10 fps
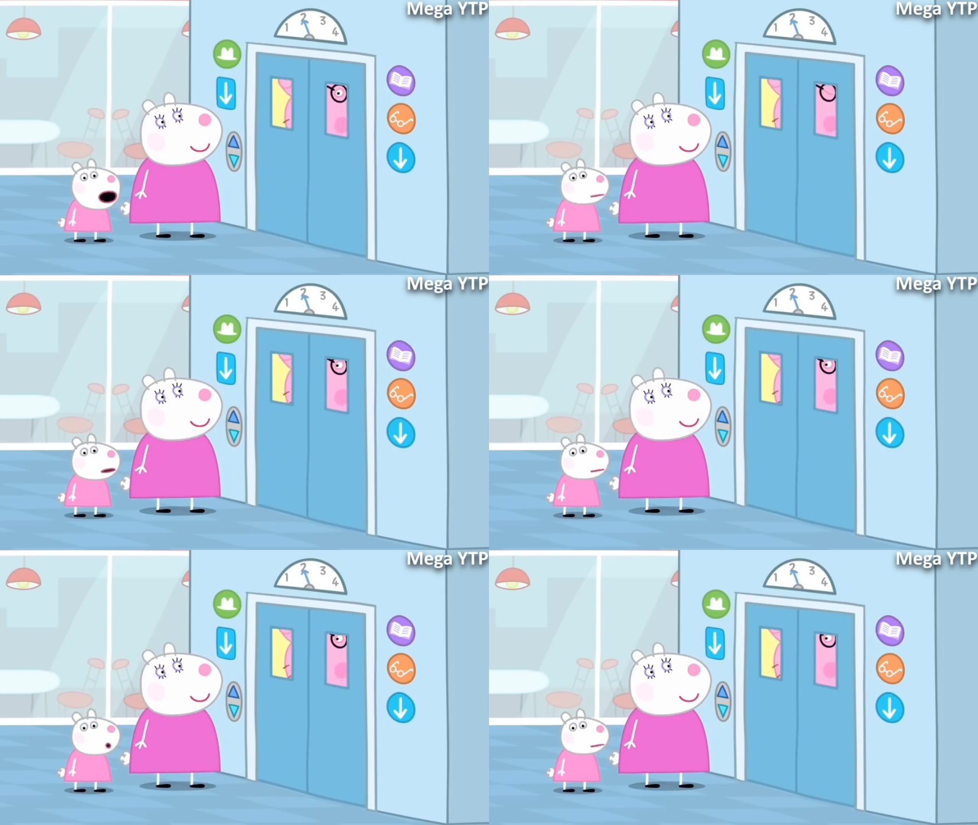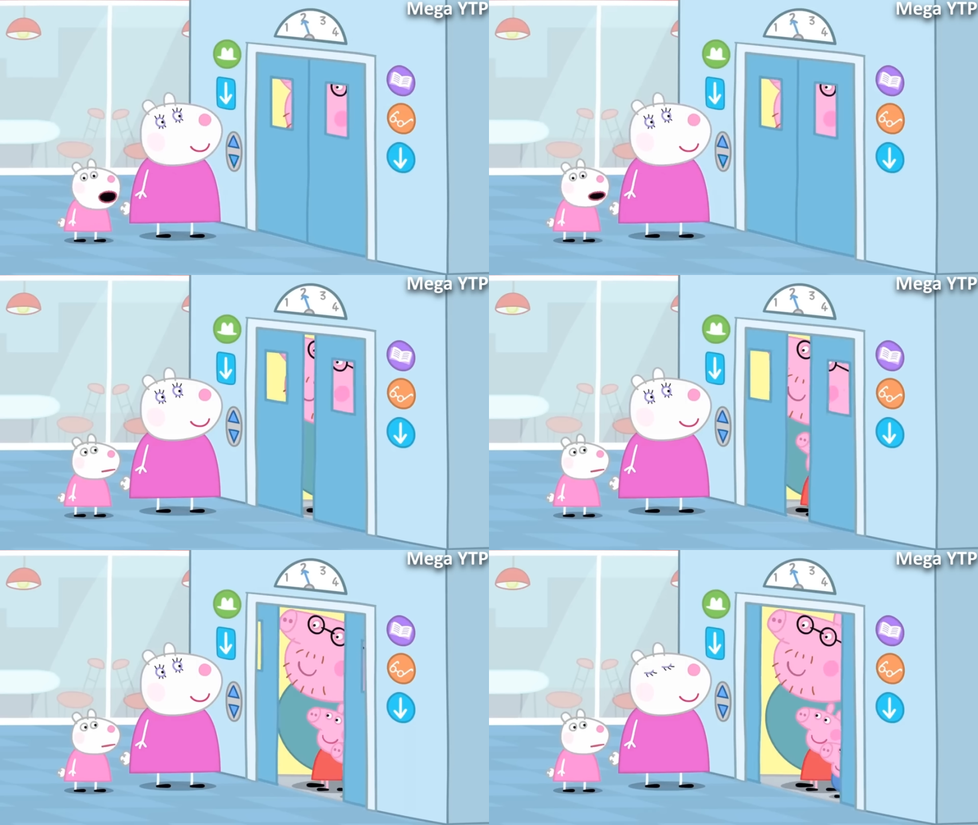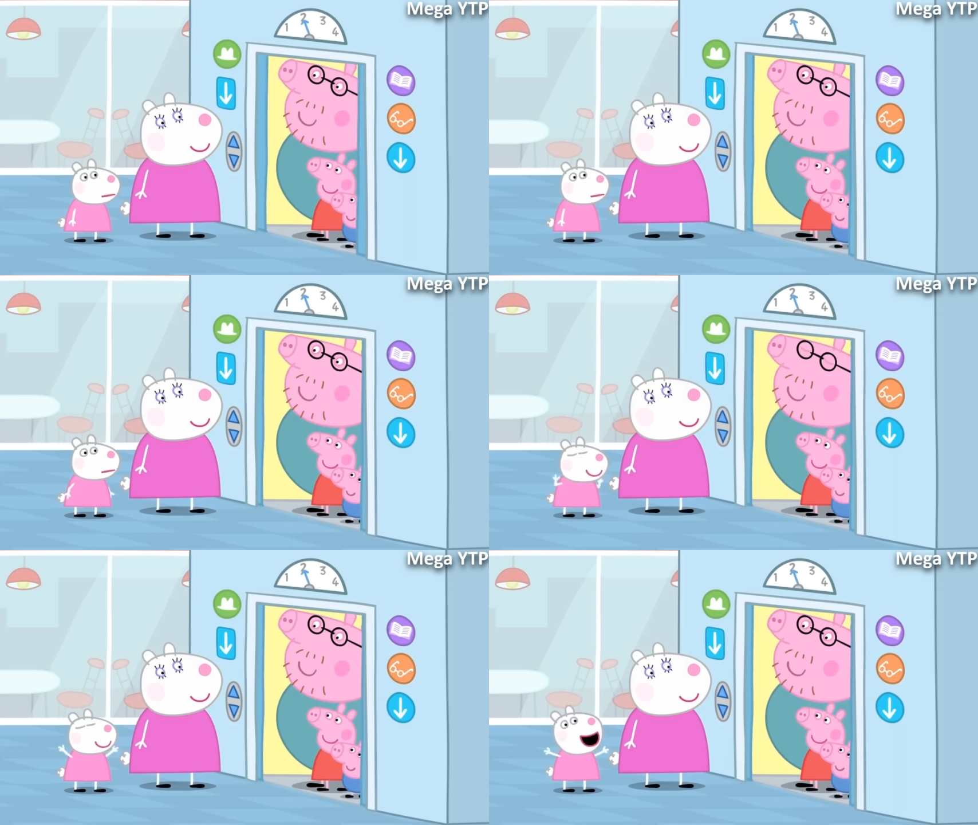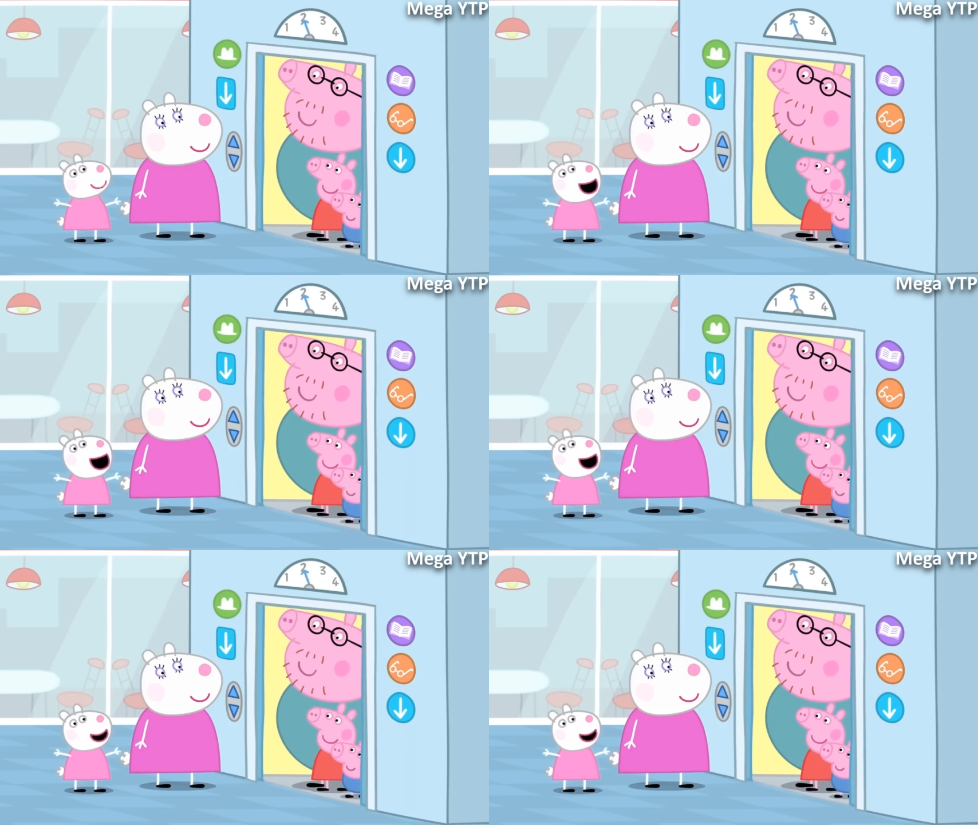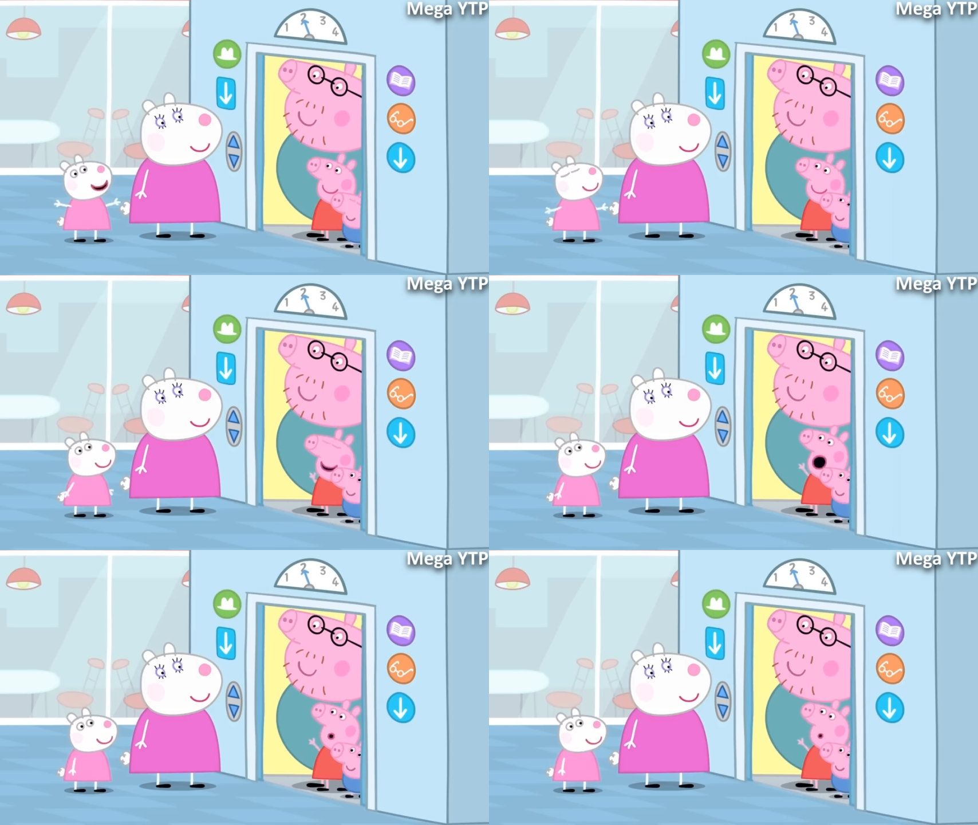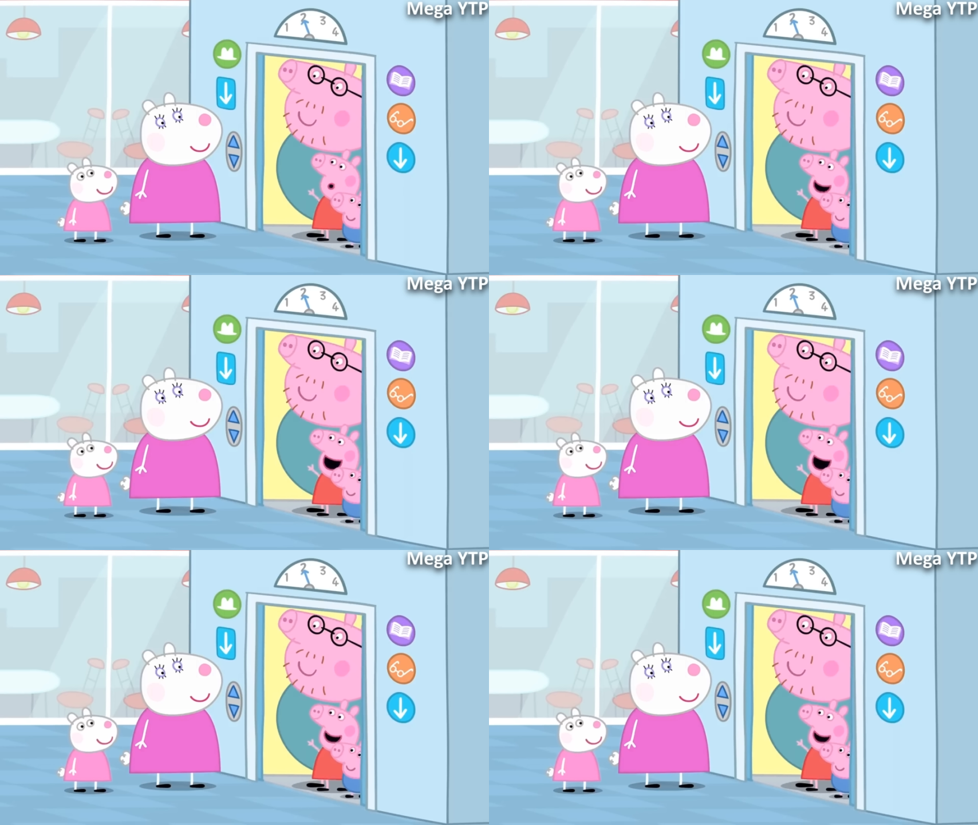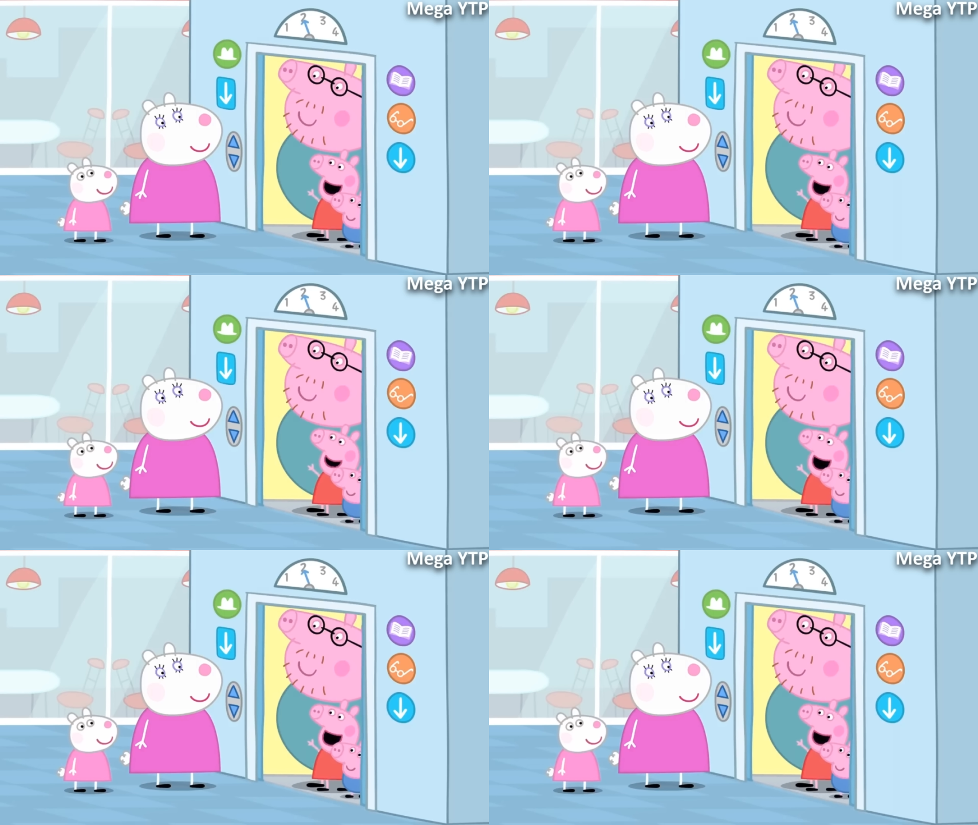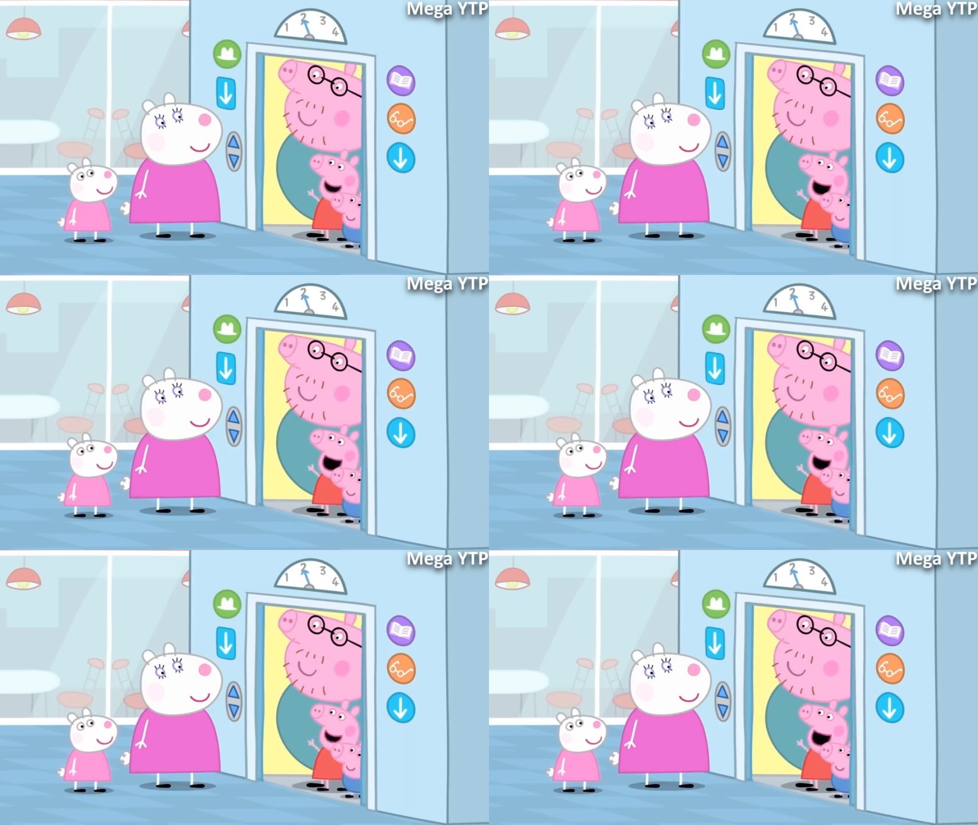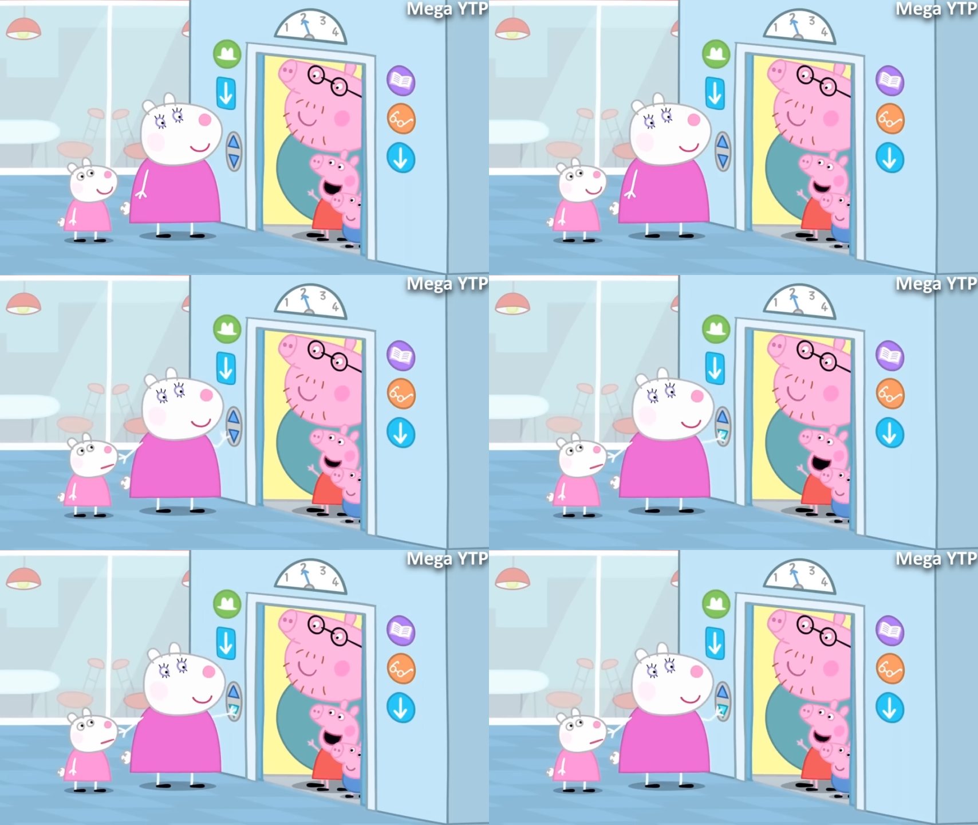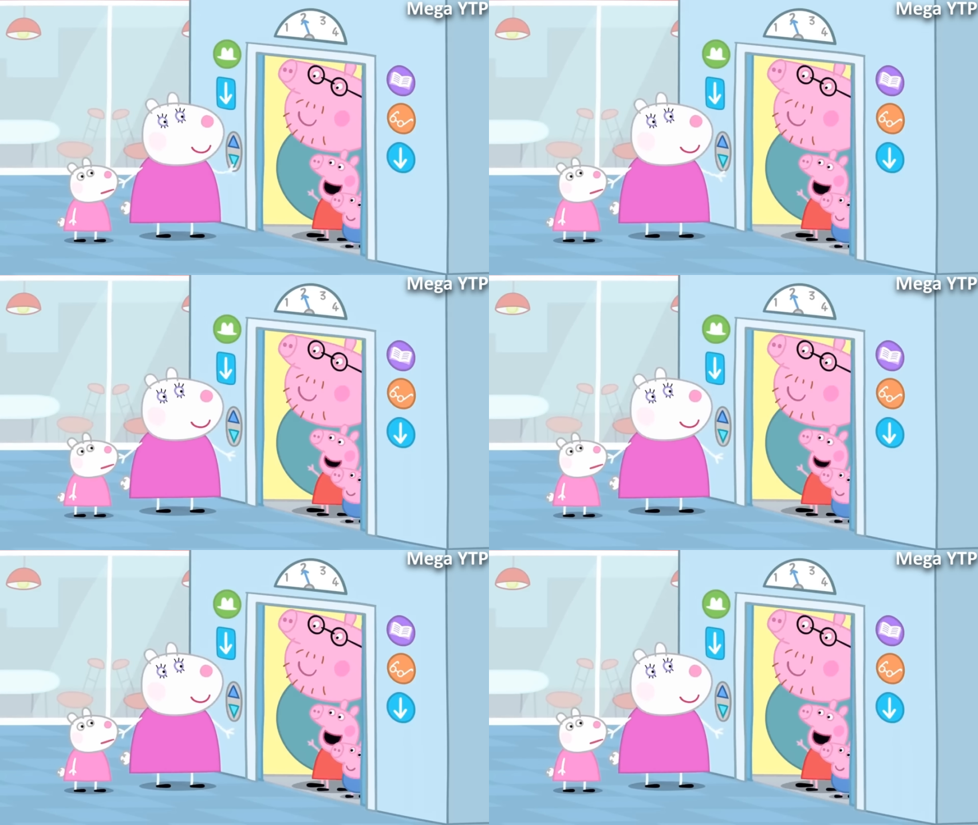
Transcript: Nobody's mouth can be seen.